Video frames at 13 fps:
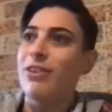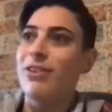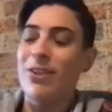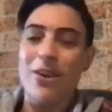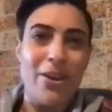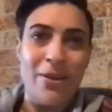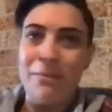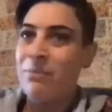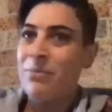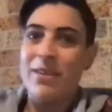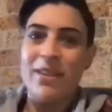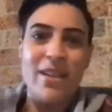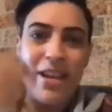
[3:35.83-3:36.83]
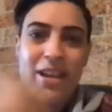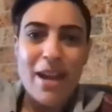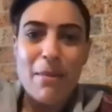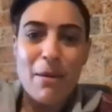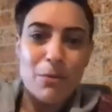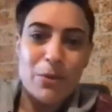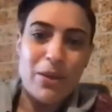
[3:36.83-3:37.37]
So he came
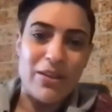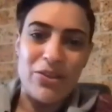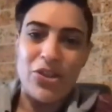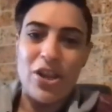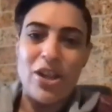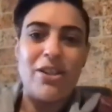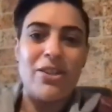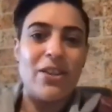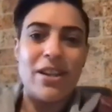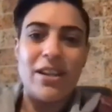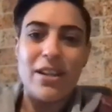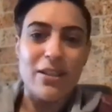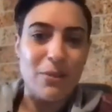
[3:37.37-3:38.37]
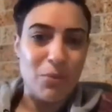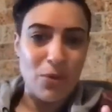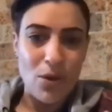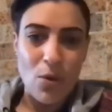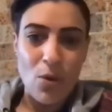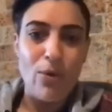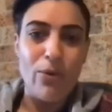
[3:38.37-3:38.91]
up with this genius idea to put an
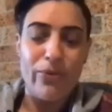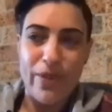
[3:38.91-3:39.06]
all